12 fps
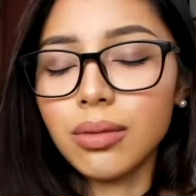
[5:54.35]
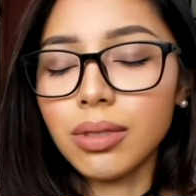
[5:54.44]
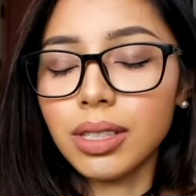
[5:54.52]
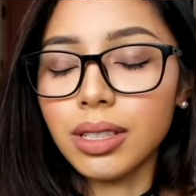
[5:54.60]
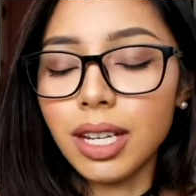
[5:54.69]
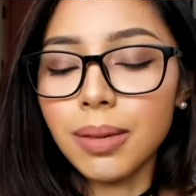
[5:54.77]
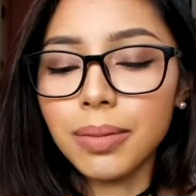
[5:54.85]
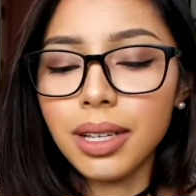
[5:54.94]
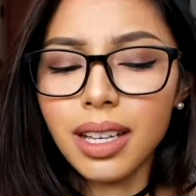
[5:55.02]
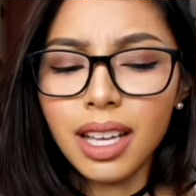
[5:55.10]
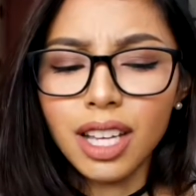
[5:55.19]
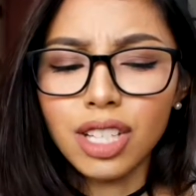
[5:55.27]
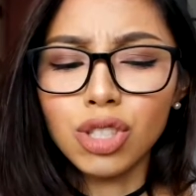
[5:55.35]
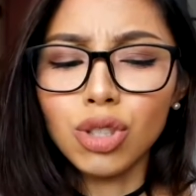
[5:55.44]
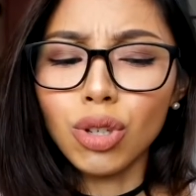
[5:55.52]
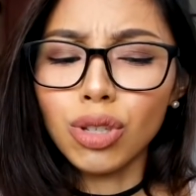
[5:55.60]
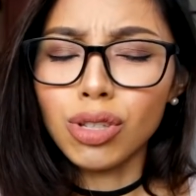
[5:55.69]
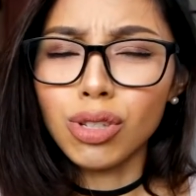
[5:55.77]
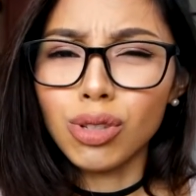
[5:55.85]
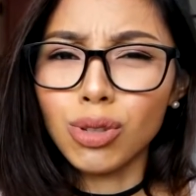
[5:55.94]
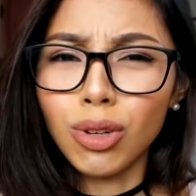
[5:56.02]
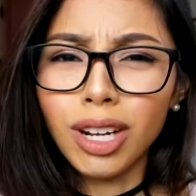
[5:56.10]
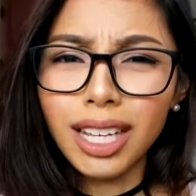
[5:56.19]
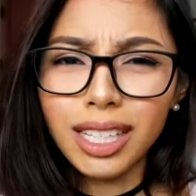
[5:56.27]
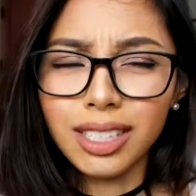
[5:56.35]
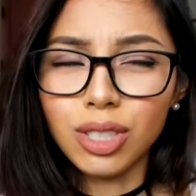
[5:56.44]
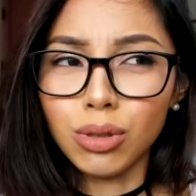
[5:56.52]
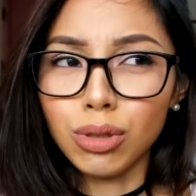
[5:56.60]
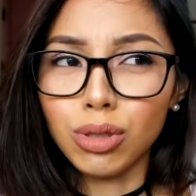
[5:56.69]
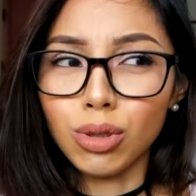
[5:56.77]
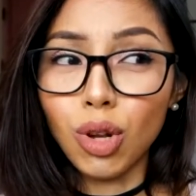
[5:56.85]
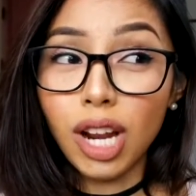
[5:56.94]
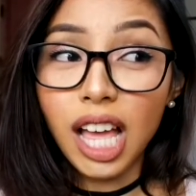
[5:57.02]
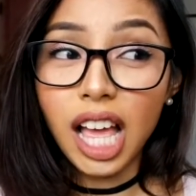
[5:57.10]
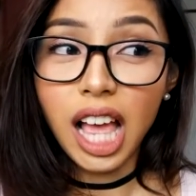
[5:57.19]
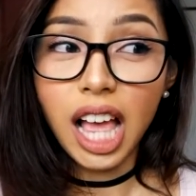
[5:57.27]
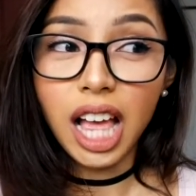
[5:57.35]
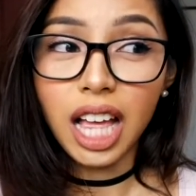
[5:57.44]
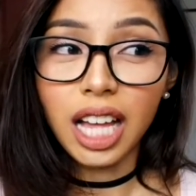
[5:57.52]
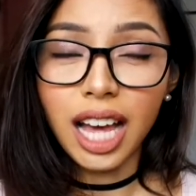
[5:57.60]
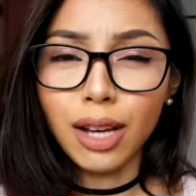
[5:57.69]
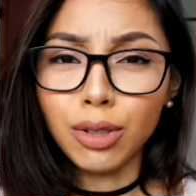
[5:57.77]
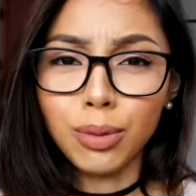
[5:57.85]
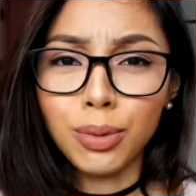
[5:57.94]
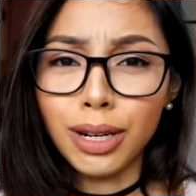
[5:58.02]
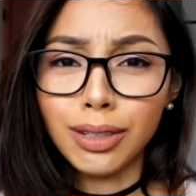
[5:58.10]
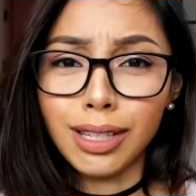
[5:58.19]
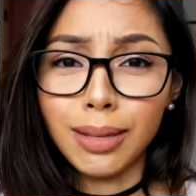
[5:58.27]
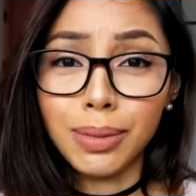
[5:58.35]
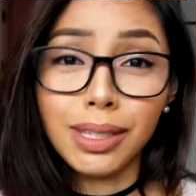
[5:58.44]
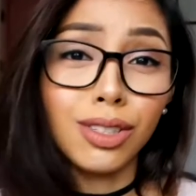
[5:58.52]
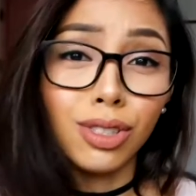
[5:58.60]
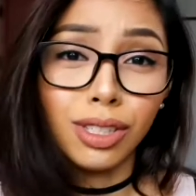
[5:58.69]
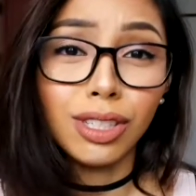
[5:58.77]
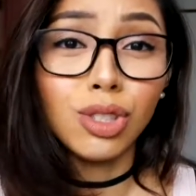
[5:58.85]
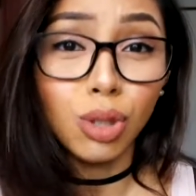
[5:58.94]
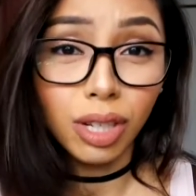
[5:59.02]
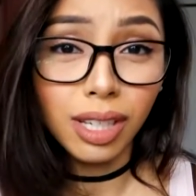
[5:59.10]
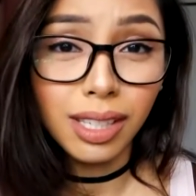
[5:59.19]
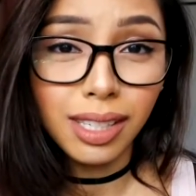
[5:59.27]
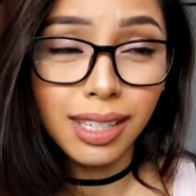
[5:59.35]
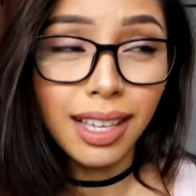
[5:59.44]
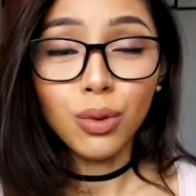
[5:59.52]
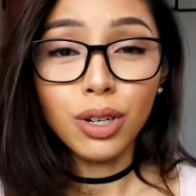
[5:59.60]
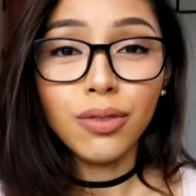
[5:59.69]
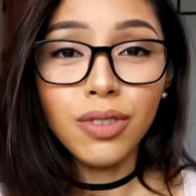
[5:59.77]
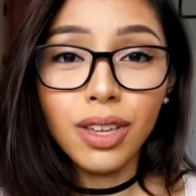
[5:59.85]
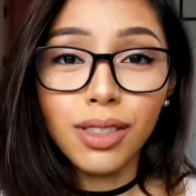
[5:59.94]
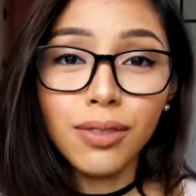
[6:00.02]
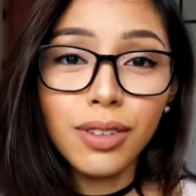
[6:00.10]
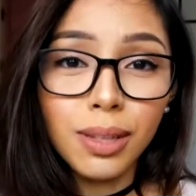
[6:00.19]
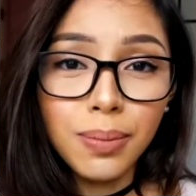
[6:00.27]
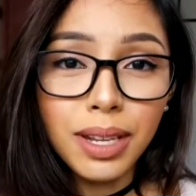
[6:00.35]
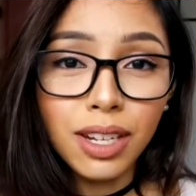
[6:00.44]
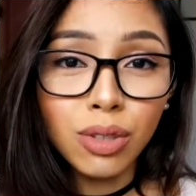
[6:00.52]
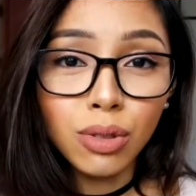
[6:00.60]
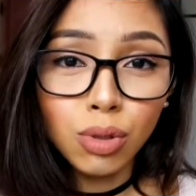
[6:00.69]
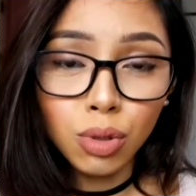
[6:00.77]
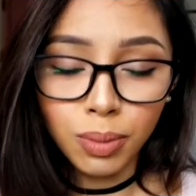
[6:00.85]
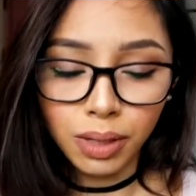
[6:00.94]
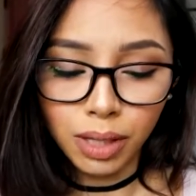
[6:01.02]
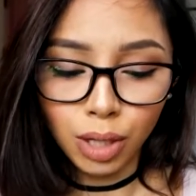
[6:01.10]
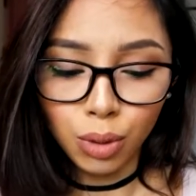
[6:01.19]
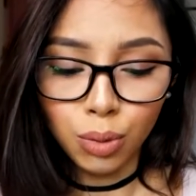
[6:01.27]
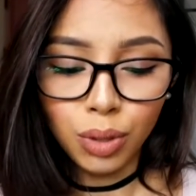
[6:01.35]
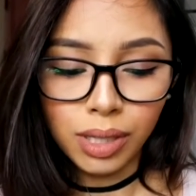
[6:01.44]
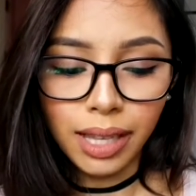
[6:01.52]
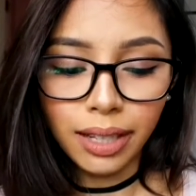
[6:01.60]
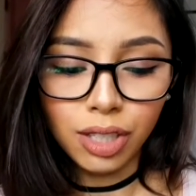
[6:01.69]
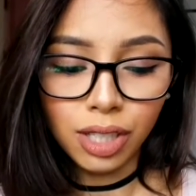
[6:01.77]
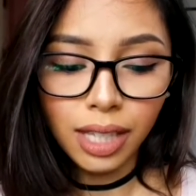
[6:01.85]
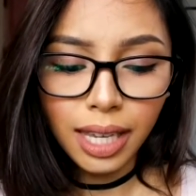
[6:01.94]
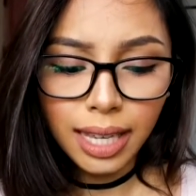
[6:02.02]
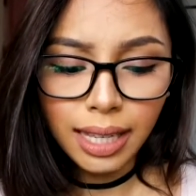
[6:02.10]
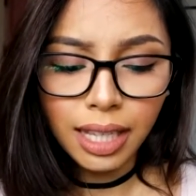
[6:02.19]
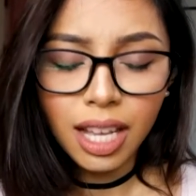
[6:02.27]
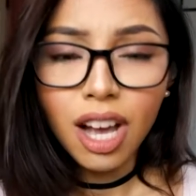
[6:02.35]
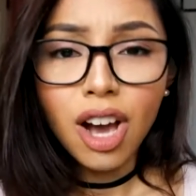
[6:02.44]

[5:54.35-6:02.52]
what's her name? Joyce Sola? Joyce Sola? How do you pronounce that? Kasi si Joyce, one of the other Filipina YouTubers here who has lighter skin,